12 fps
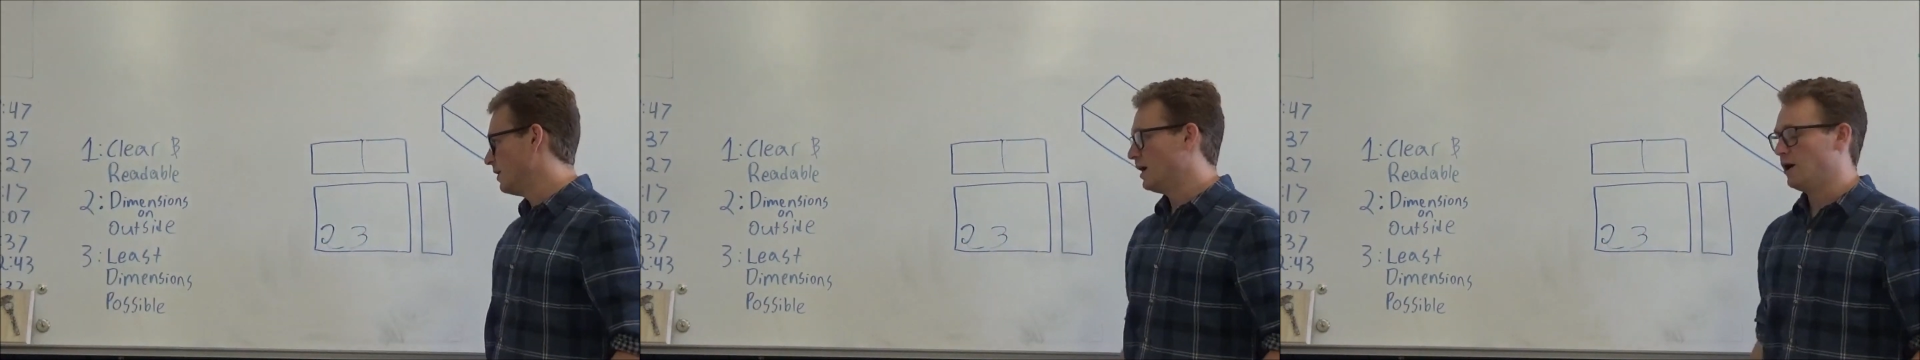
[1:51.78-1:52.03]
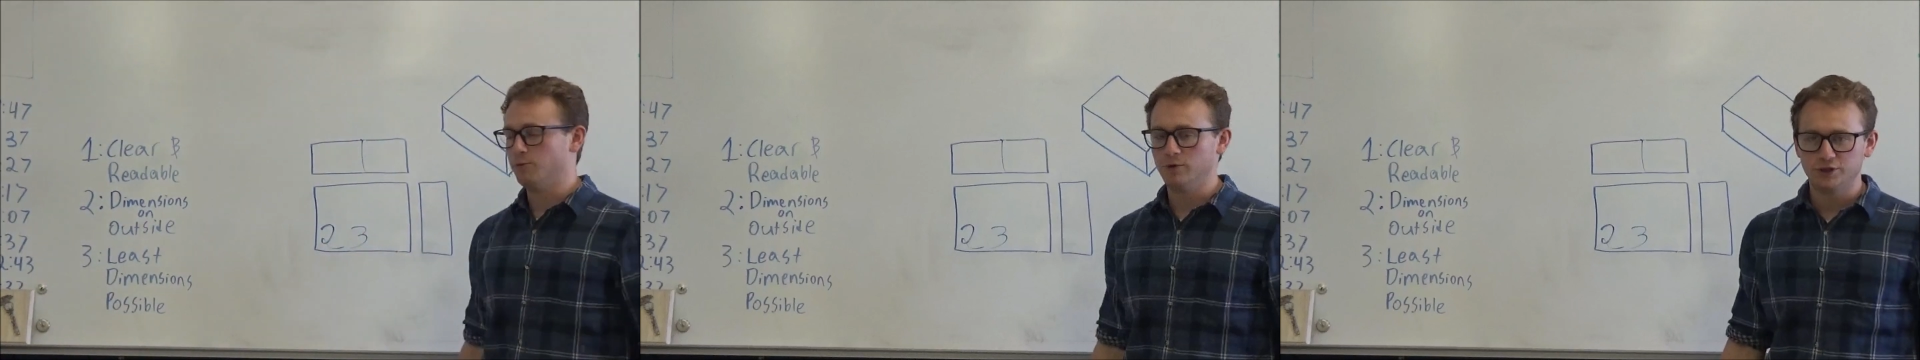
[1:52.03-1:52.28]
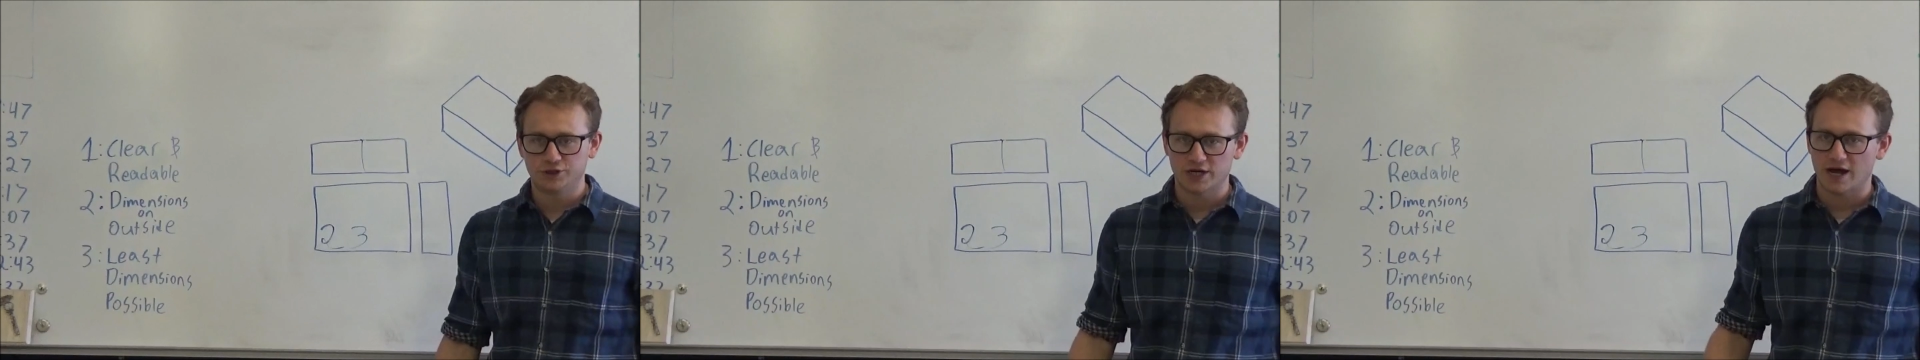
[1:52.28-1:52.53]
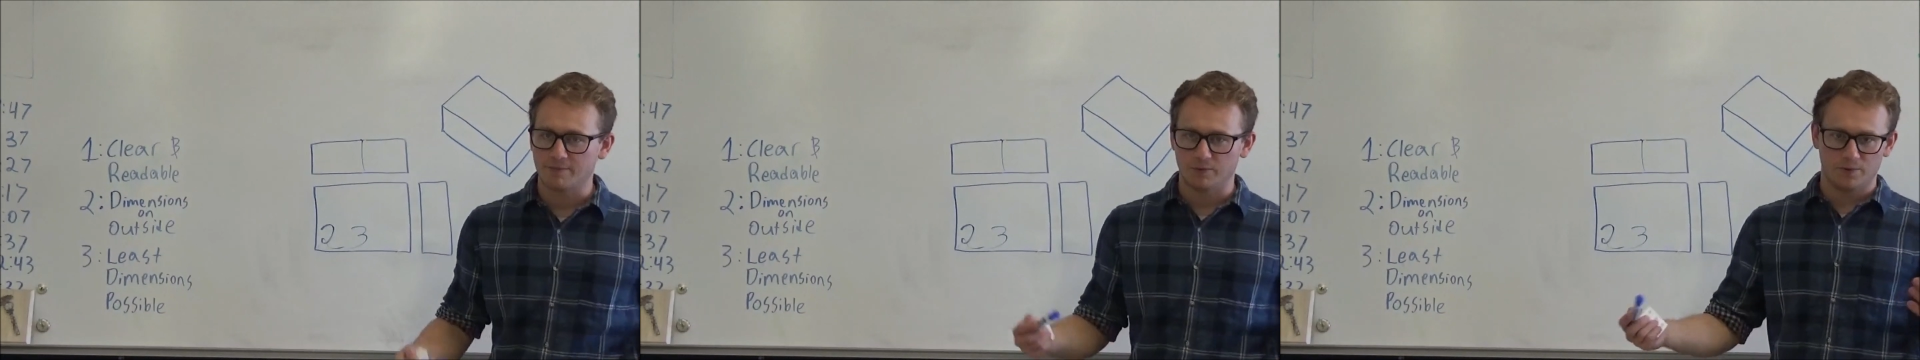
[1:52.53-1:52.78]
a wood
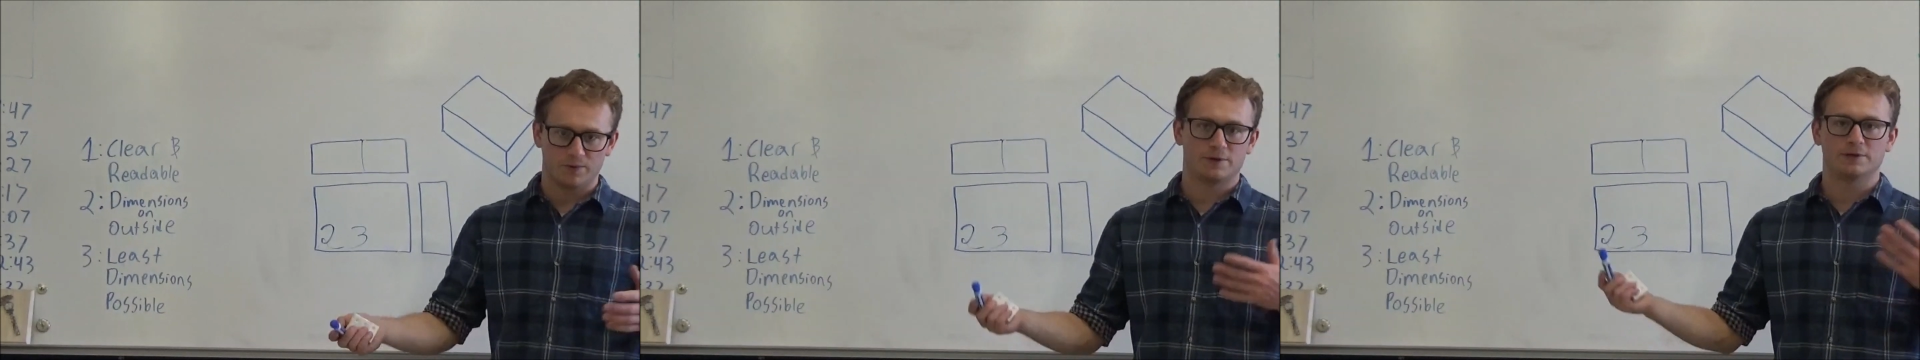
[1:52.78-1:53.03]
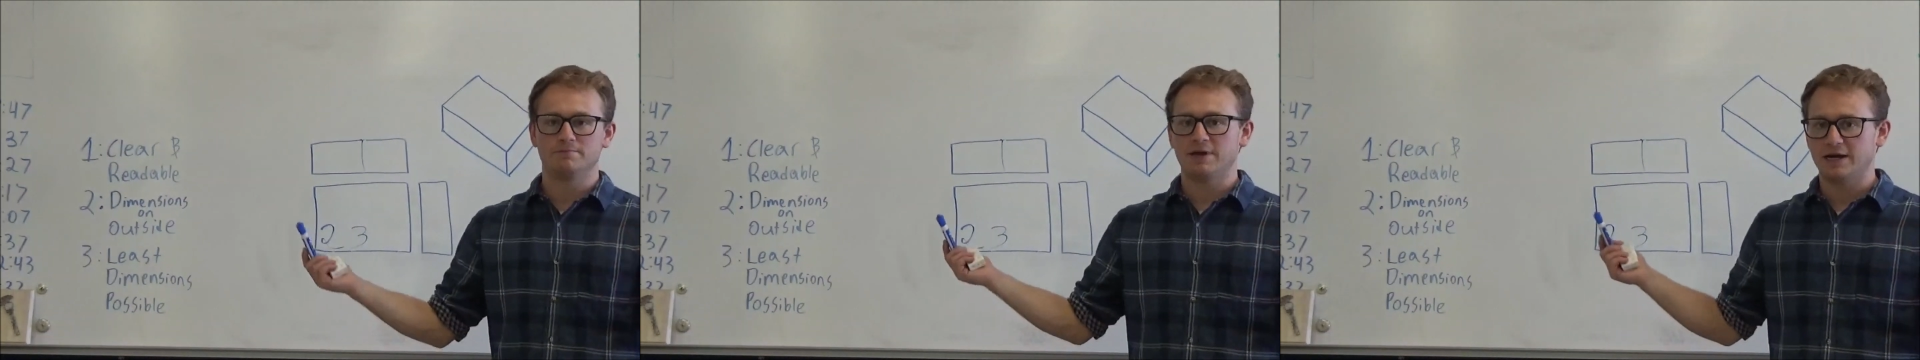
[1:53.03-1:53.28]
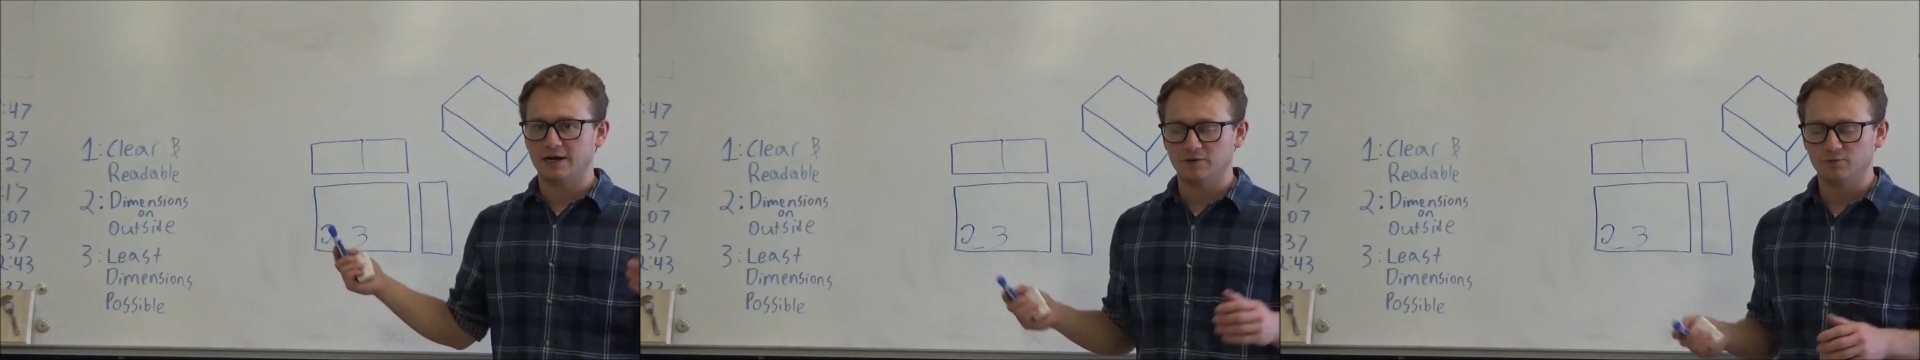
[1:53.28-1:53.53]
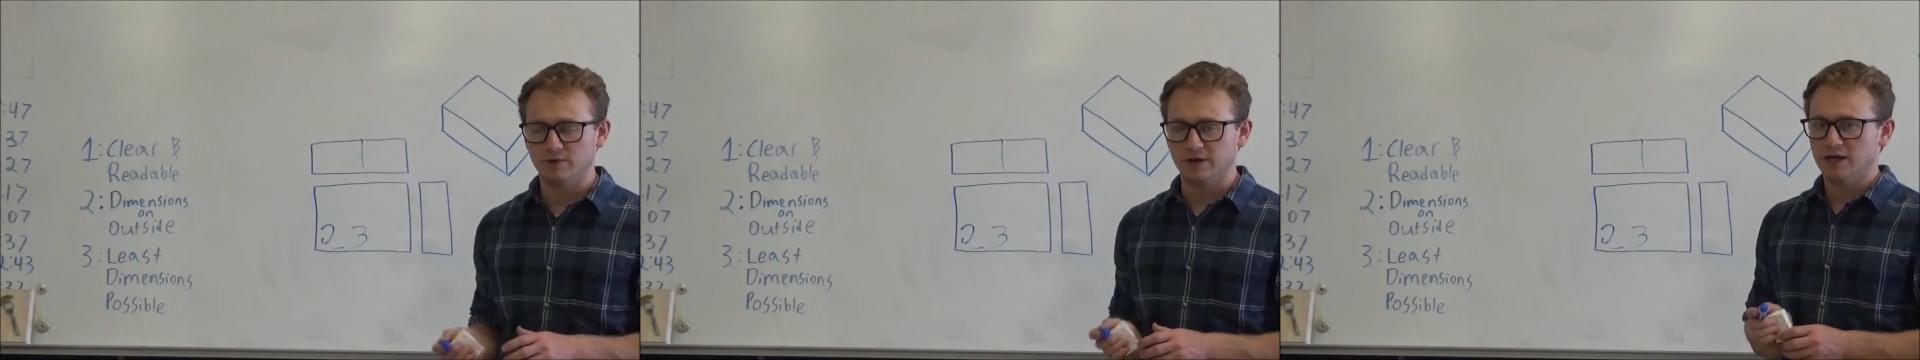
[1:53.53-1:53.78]
shop, and you want it made out of wood,